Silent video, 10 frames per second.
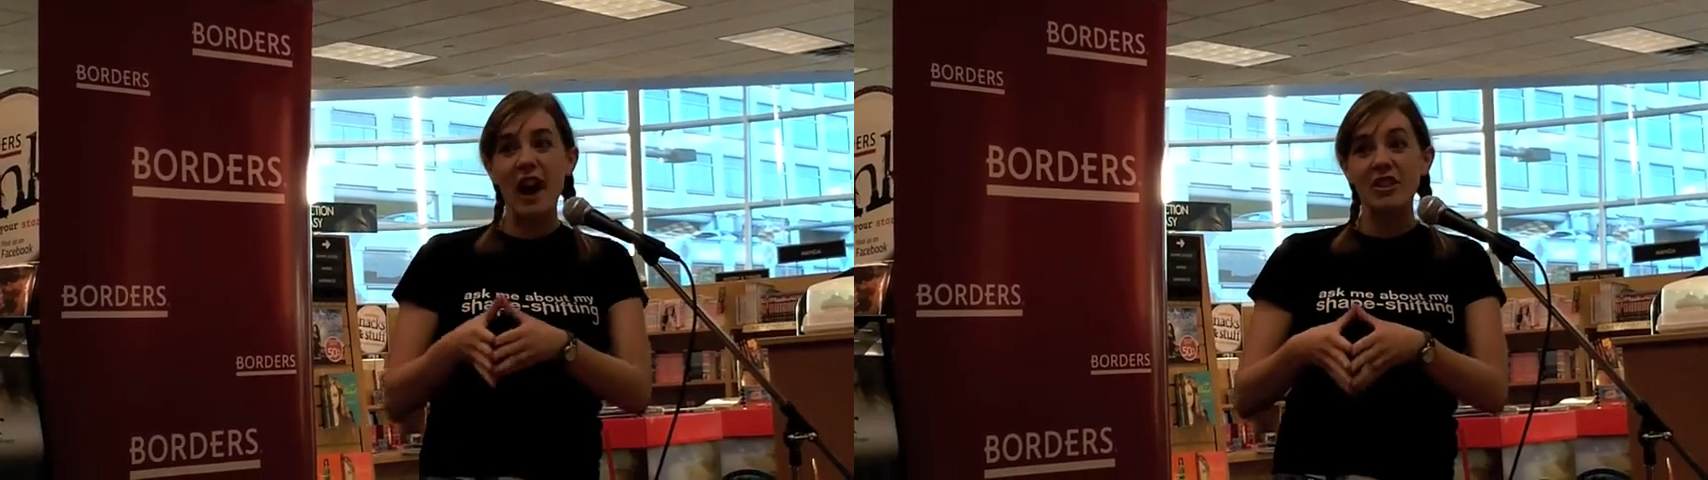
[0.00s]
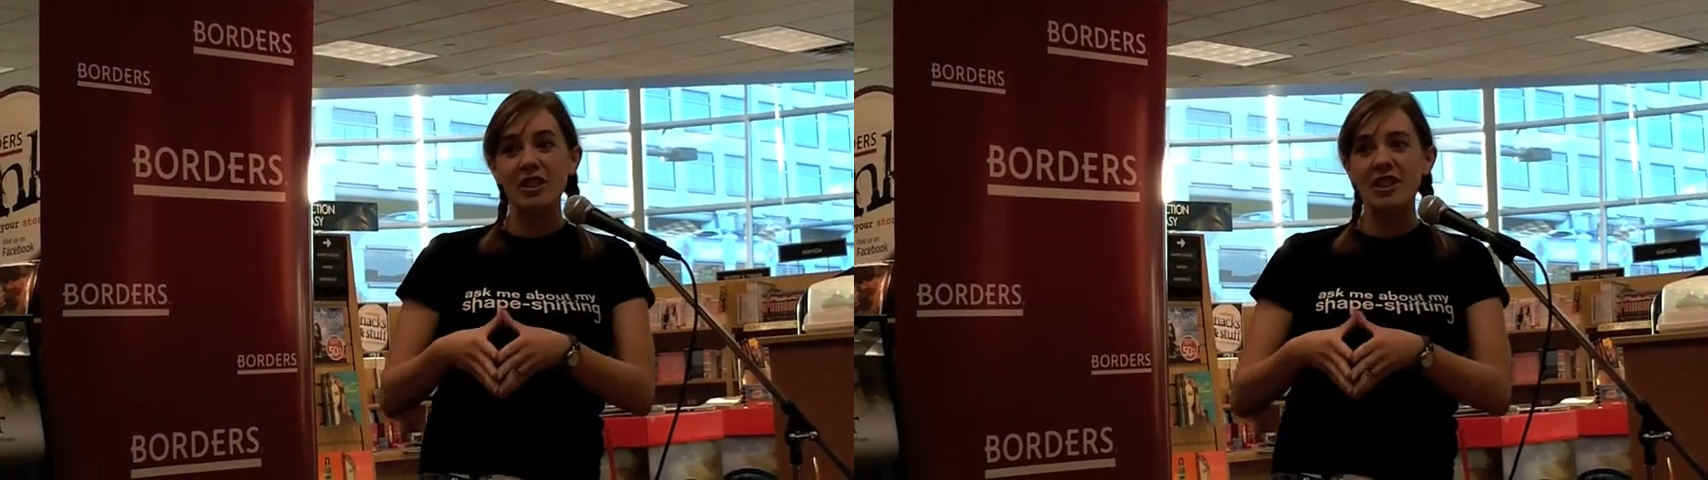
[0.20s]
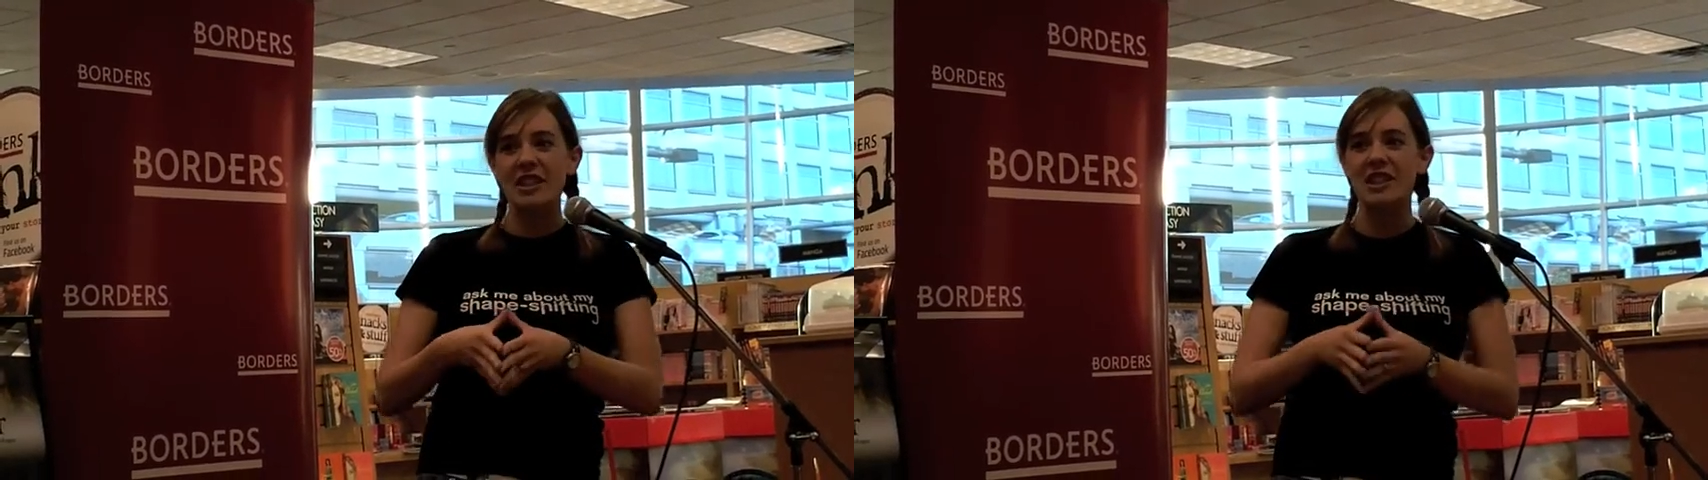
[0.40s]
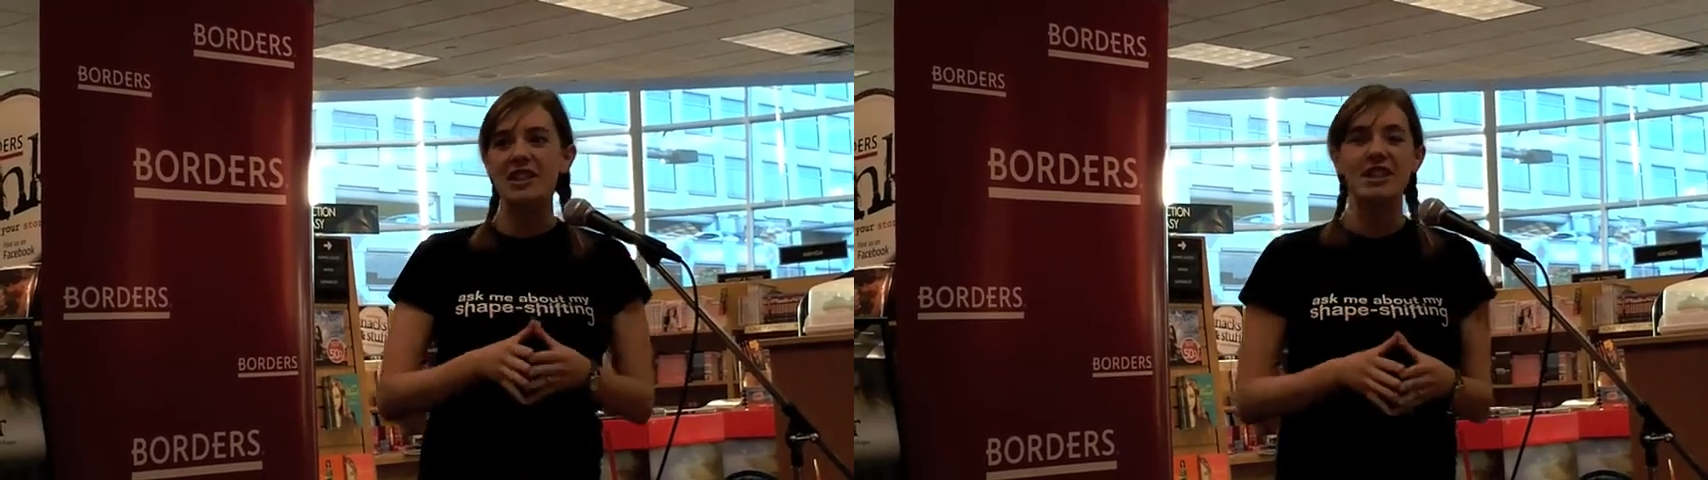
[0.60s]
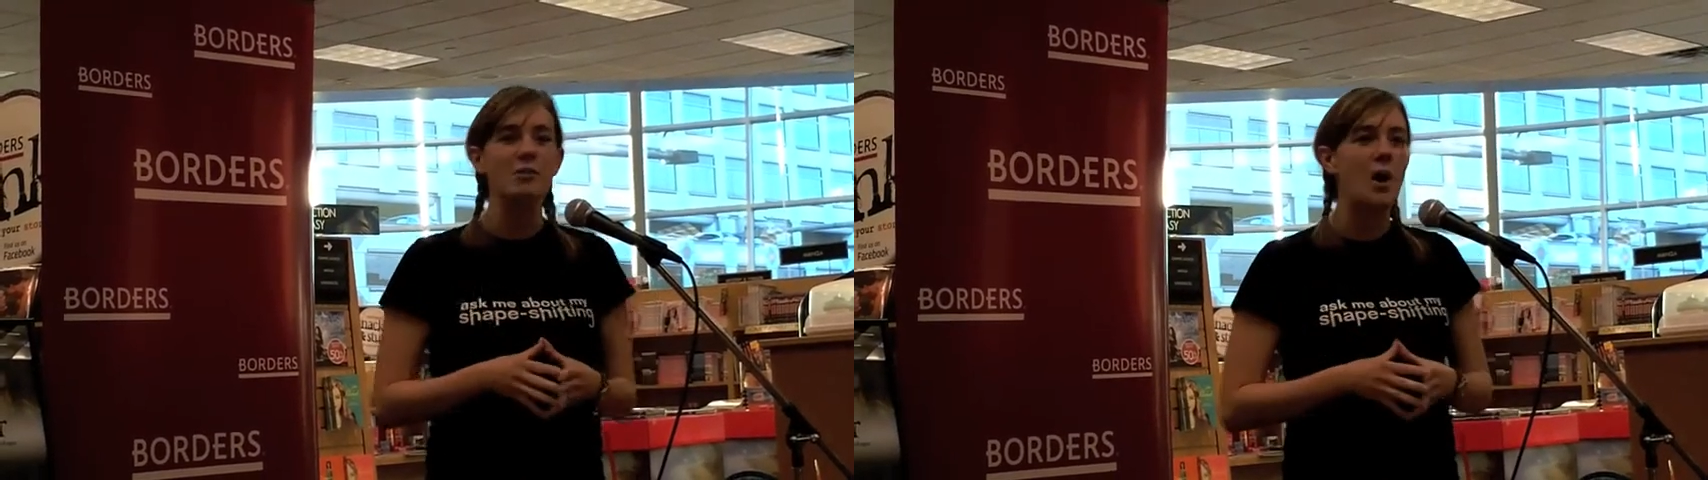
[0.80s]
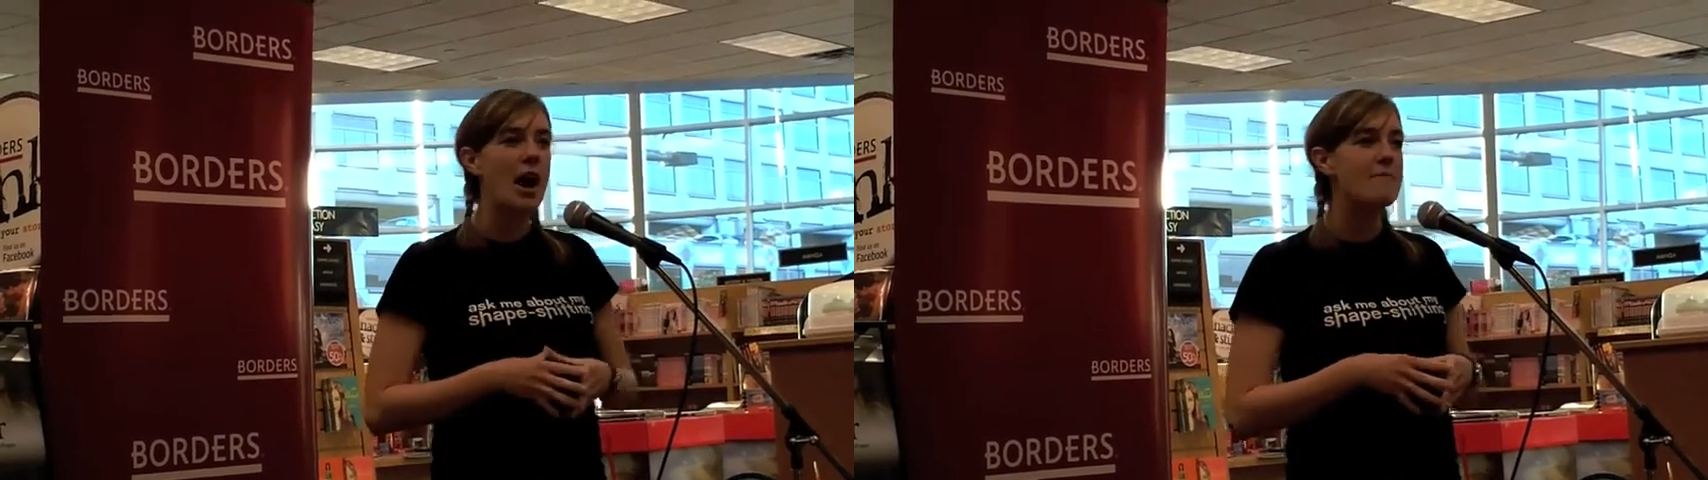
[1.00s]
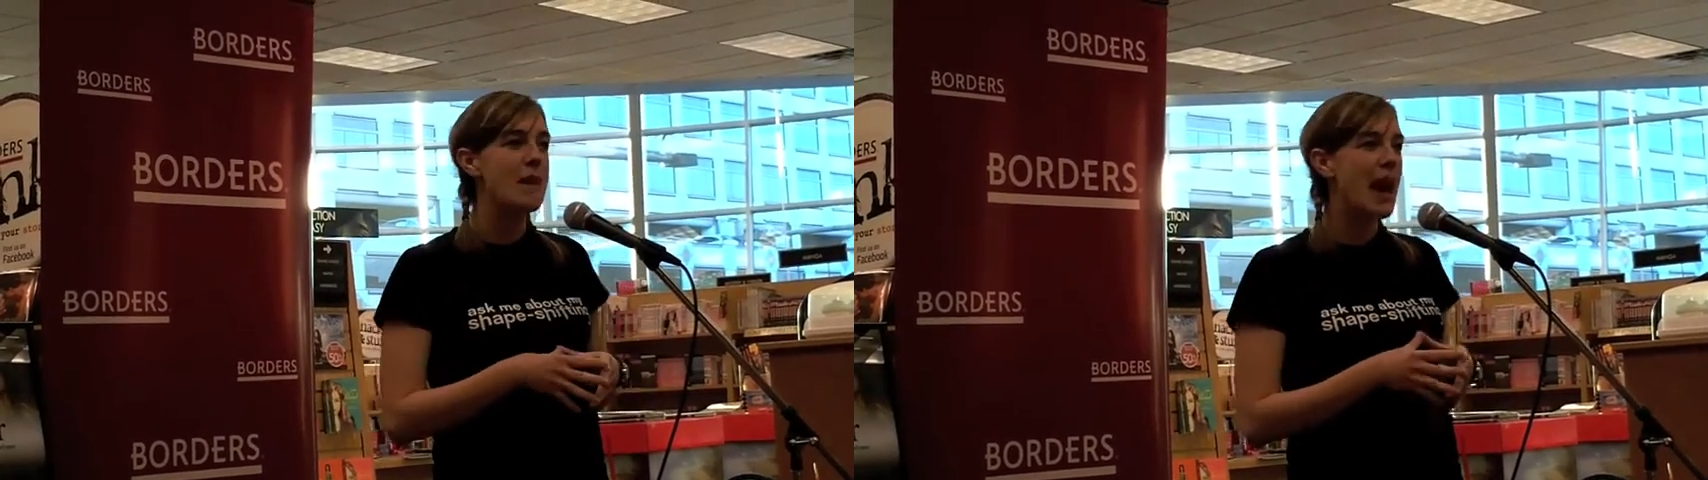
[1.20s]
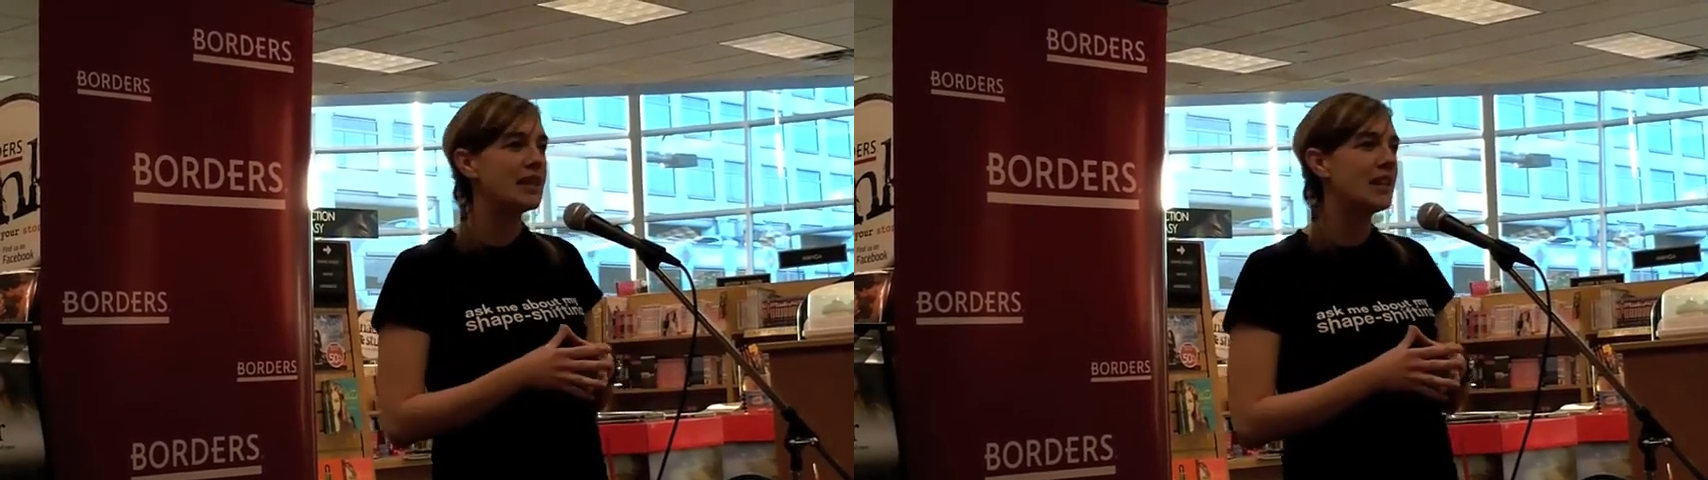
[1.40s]
viruses and why
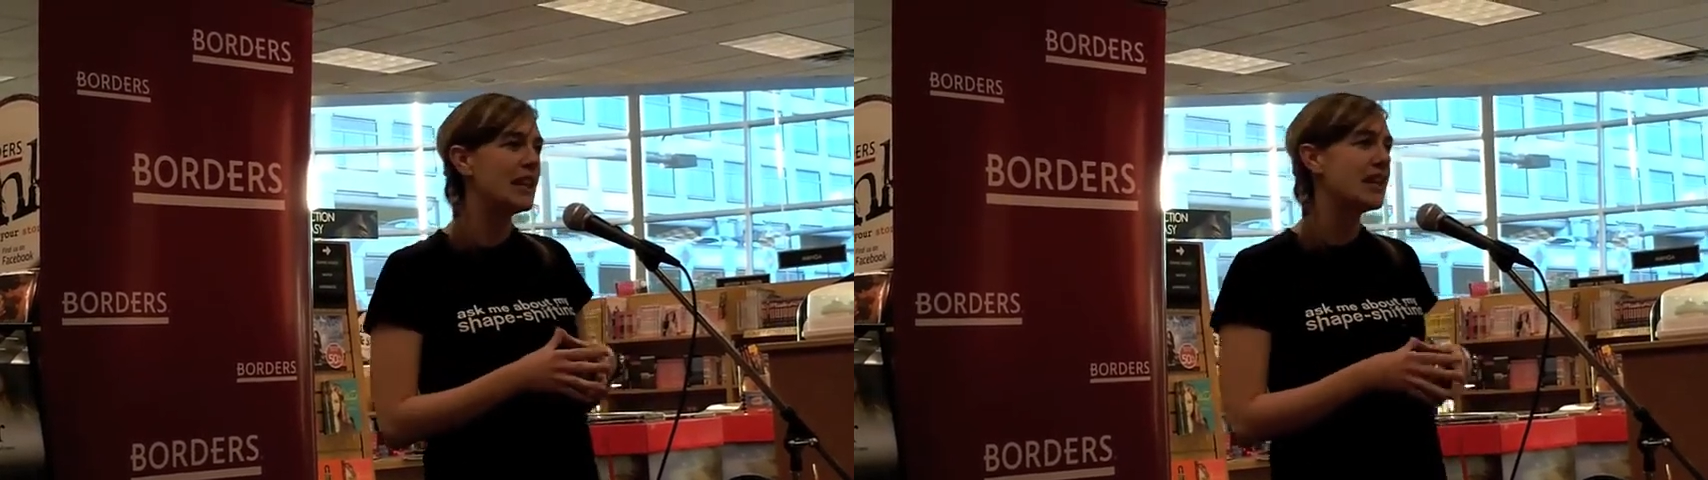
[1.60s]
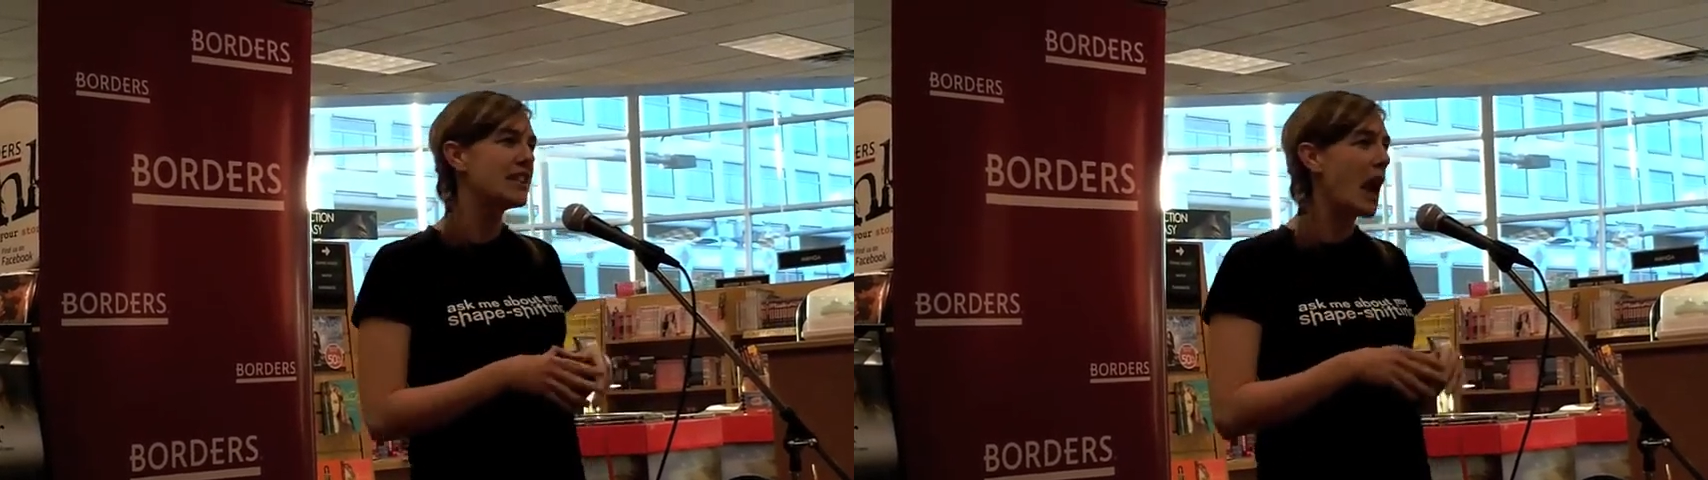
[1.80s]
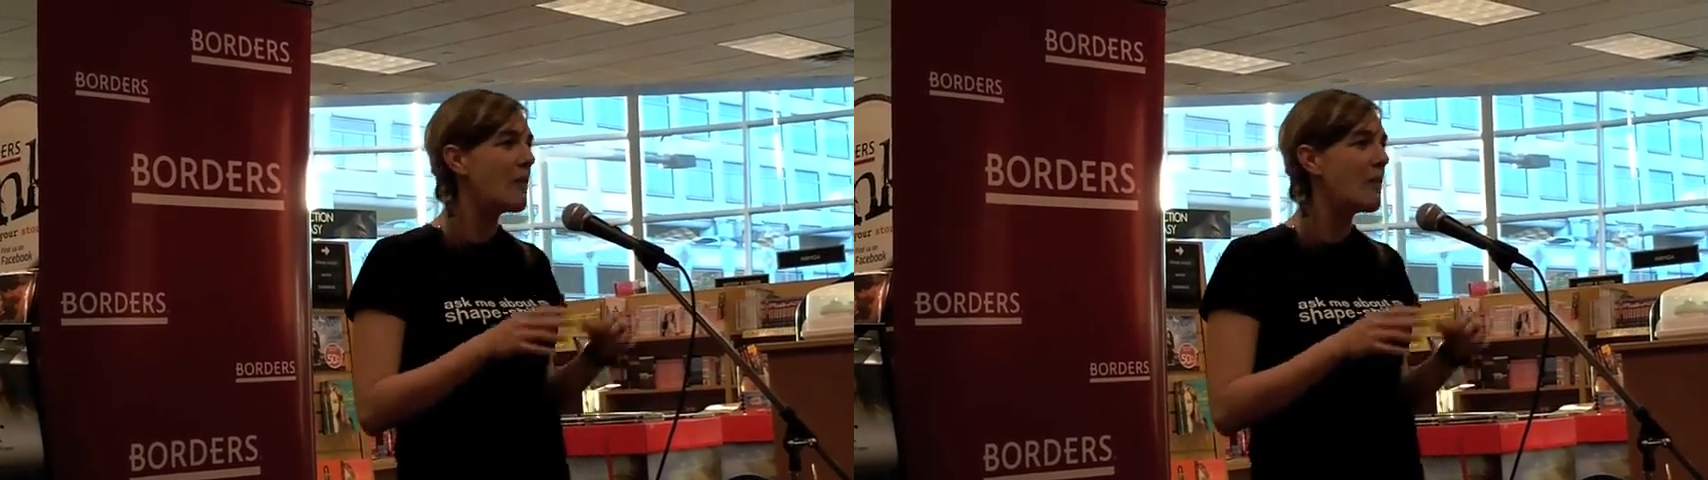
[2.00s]
bad things